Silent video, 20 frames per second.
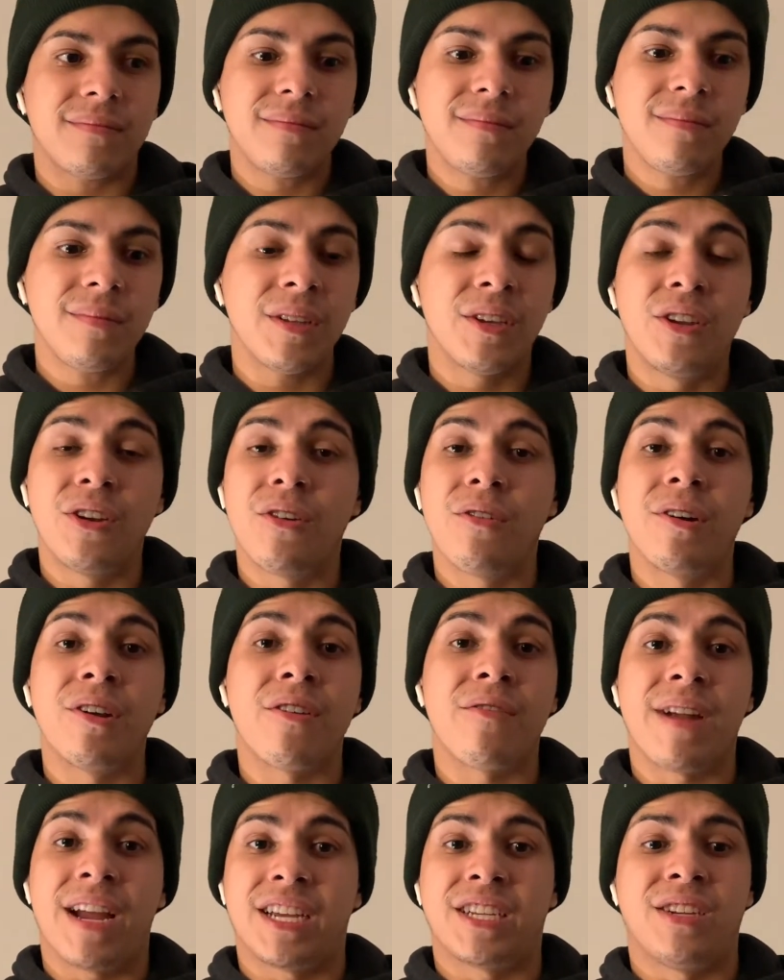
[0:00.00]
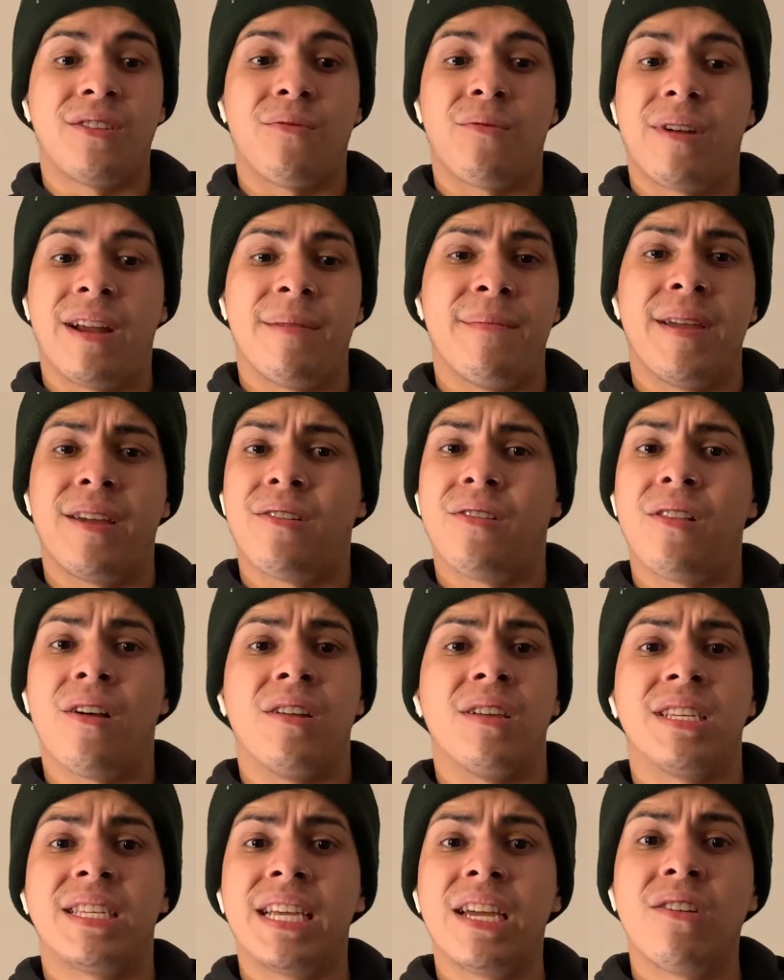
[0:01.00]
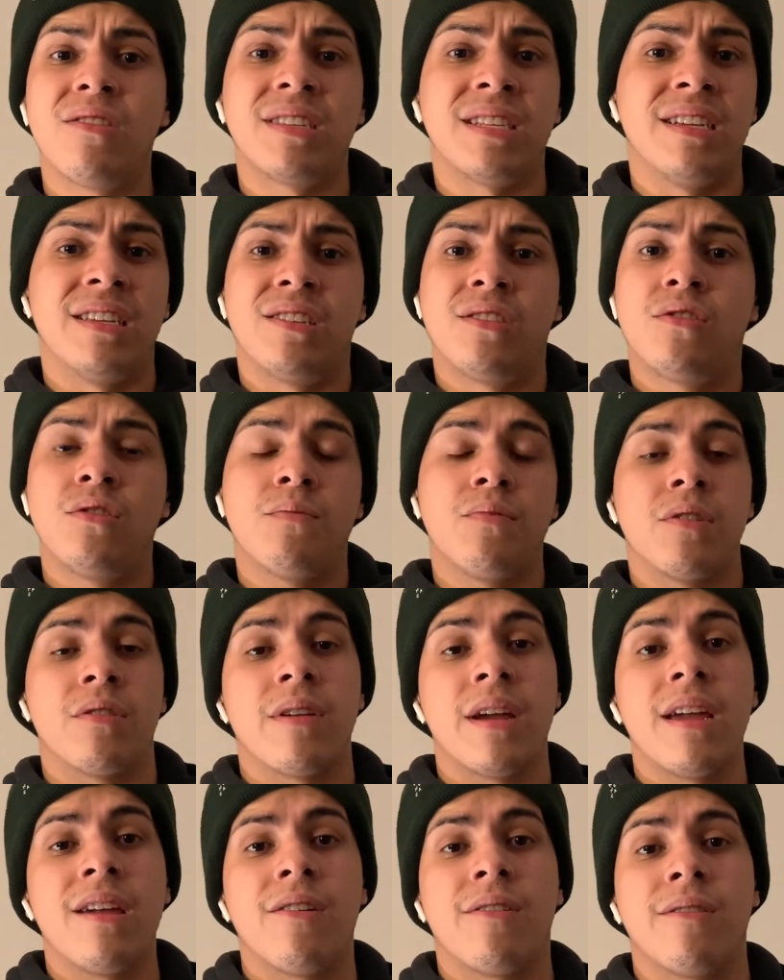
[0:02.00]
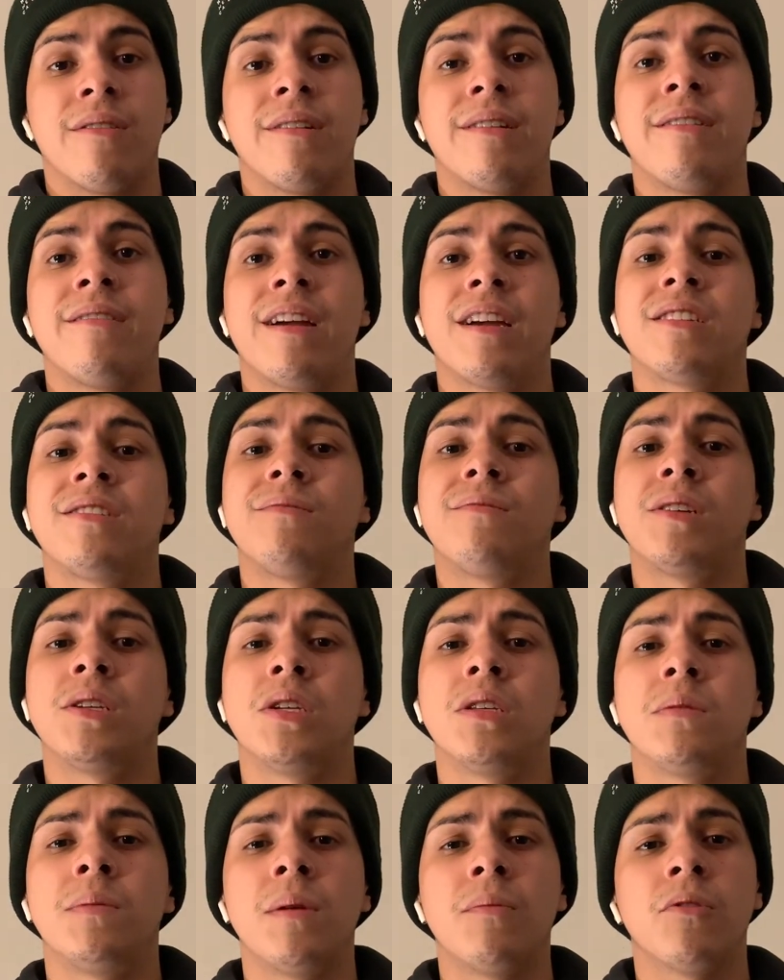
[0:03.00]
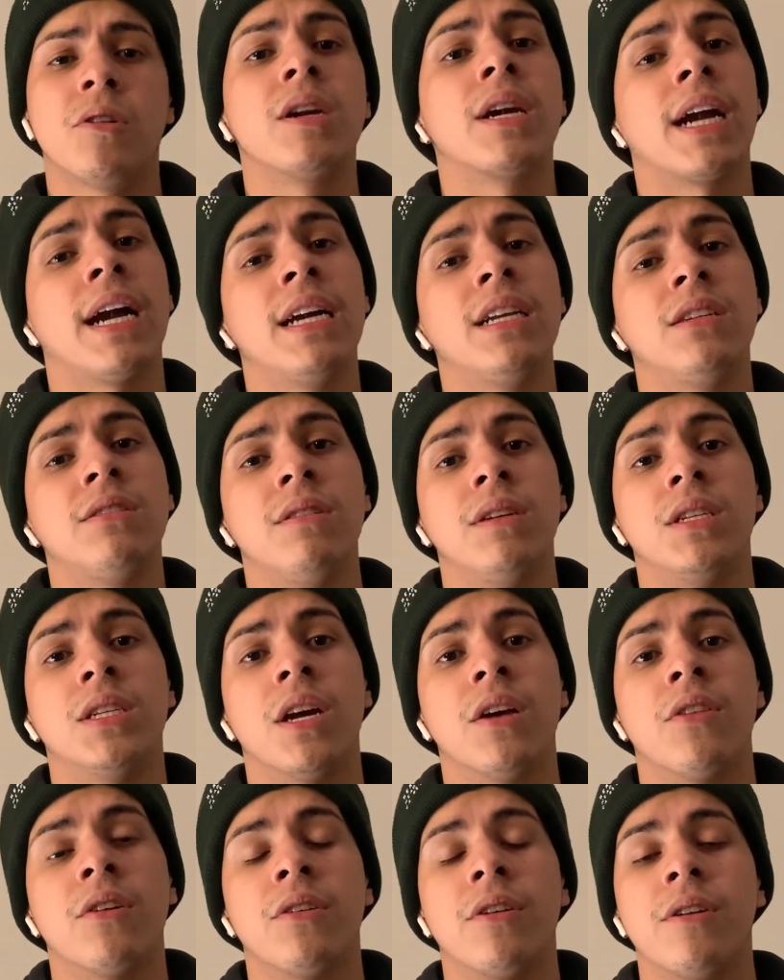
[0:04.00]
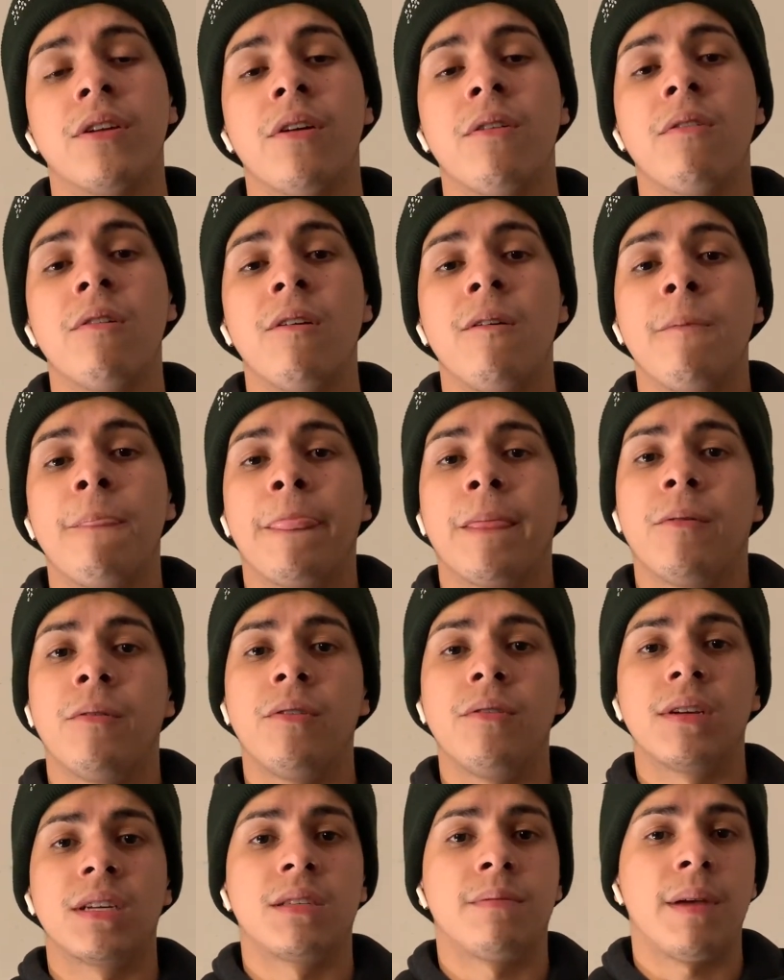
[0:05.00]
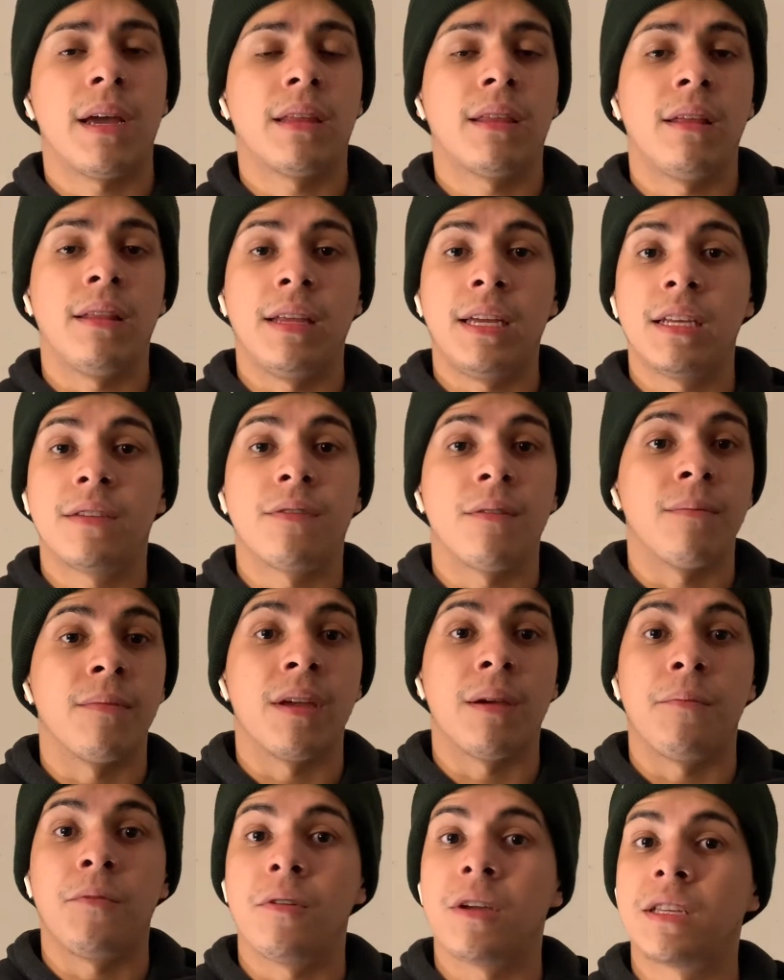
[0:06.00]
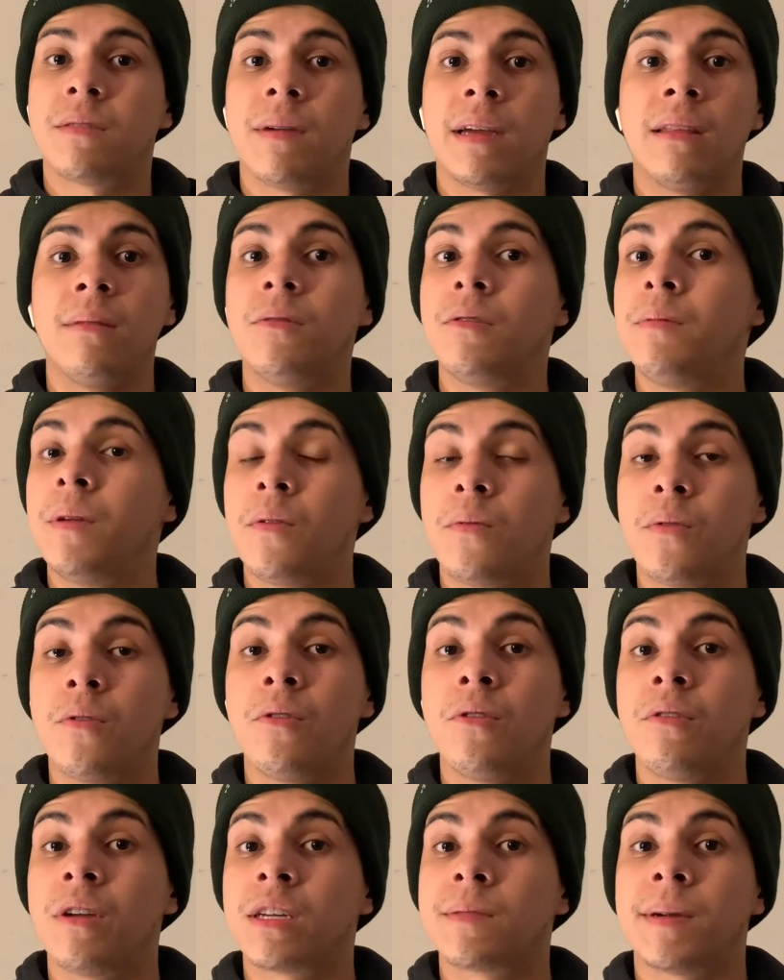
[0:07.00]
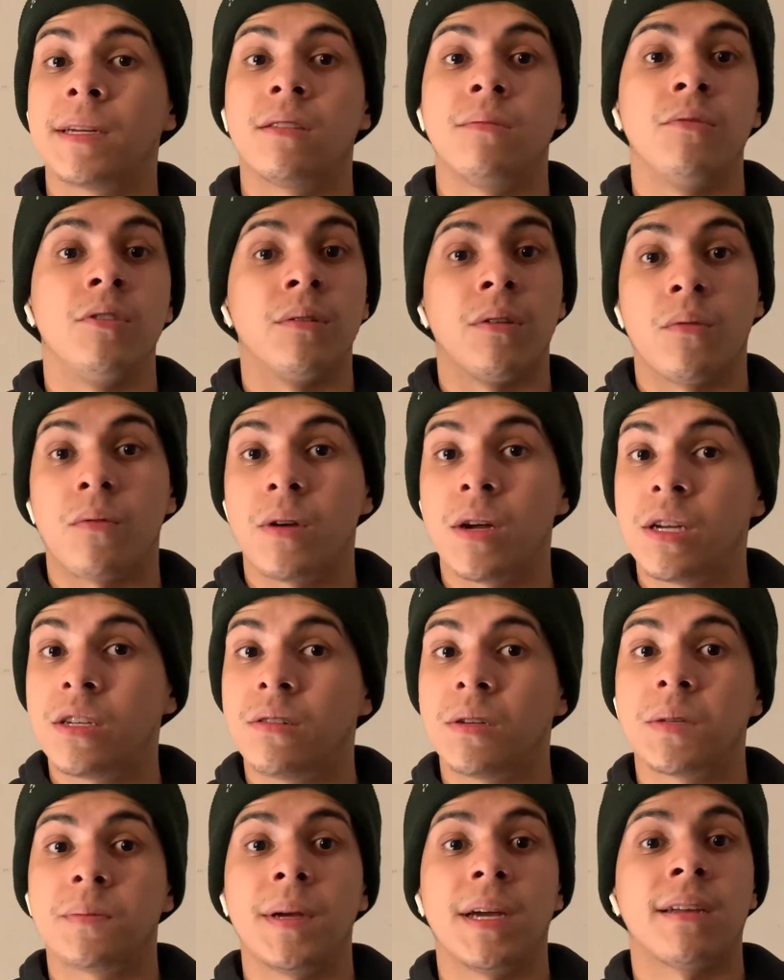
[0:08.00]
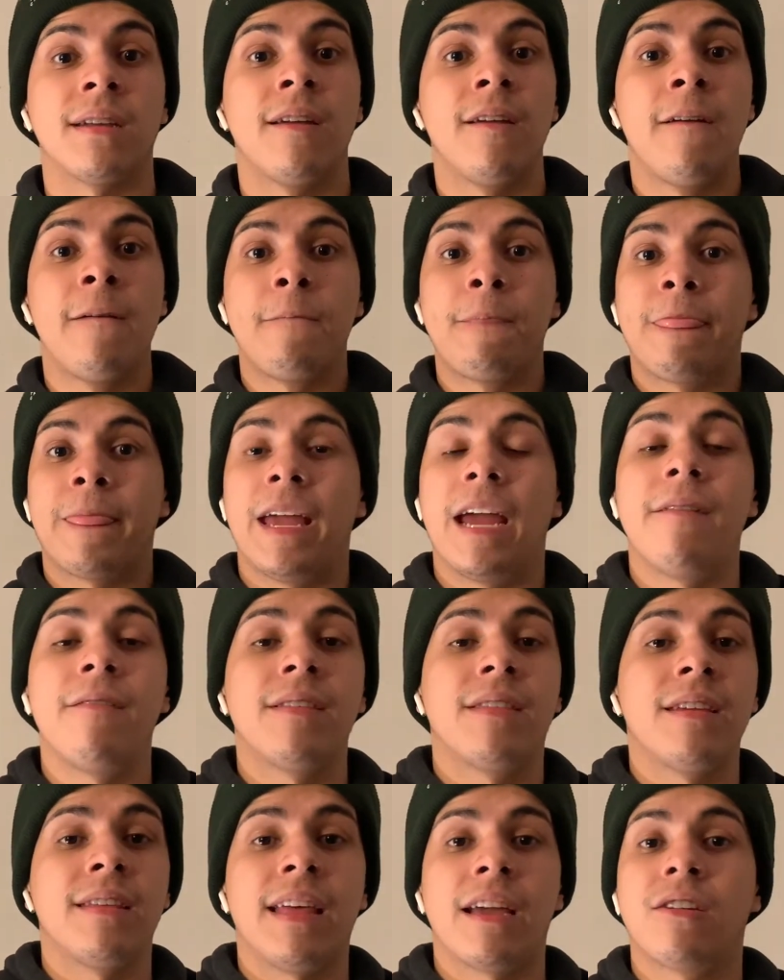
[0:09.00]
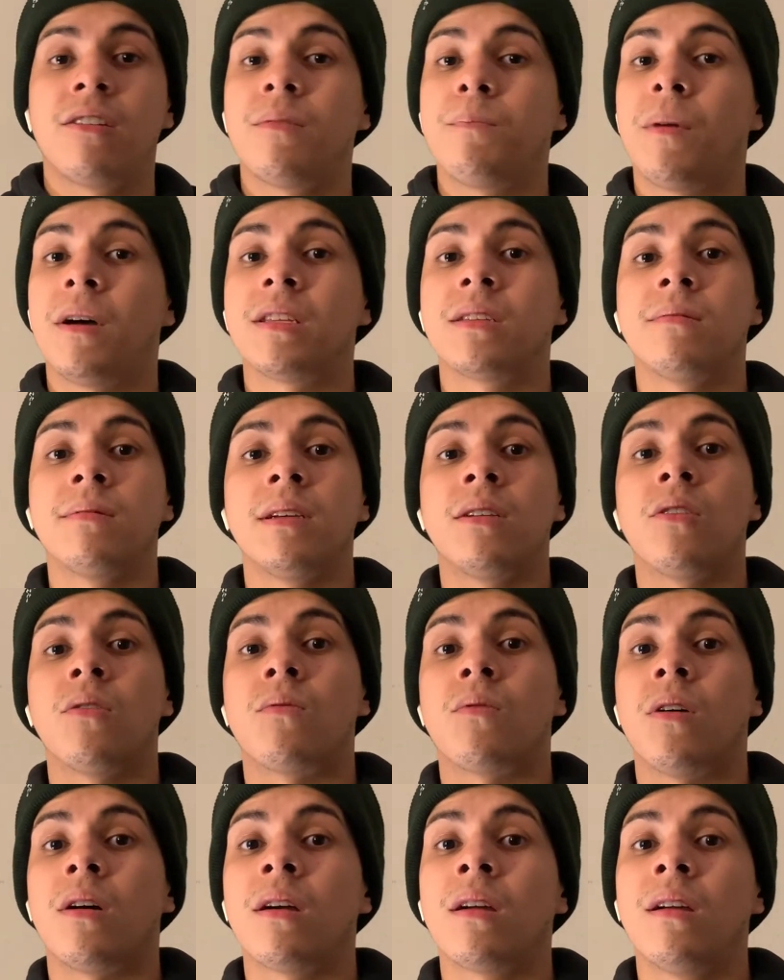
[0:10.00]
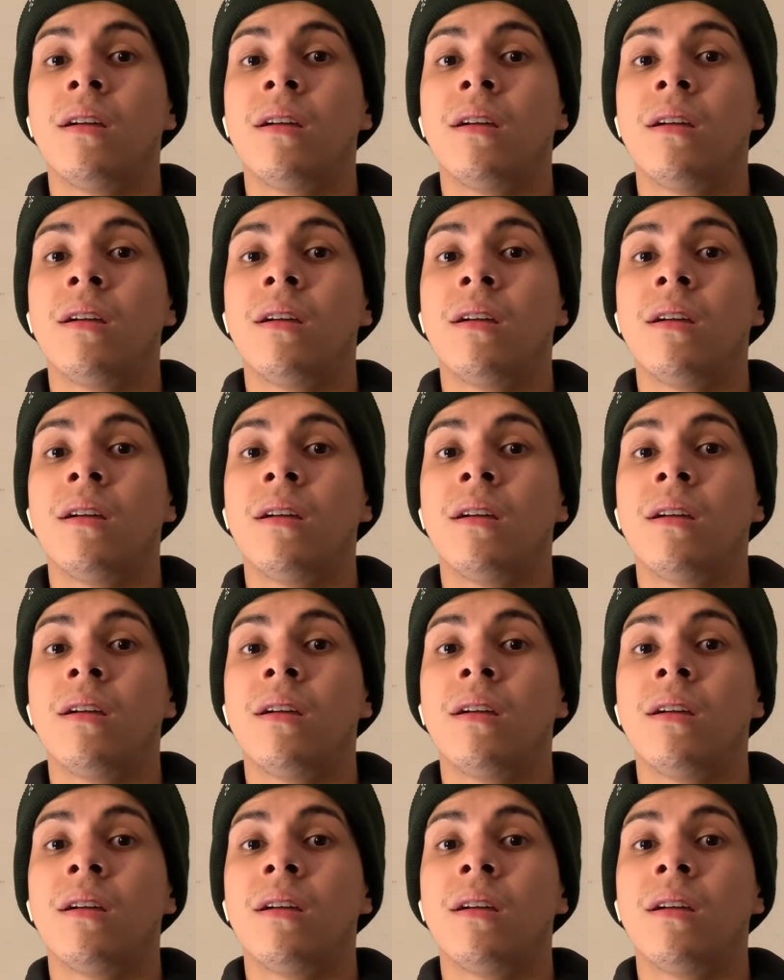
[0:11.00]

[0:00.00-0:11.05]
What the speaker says: interaction where I make a lot of sales and it's super great, or an interaction where just people are kind to each other. When you expect the least from them, you expect them to be rude, you expect them to be in a rush, you expect everything that can possibly go wrong.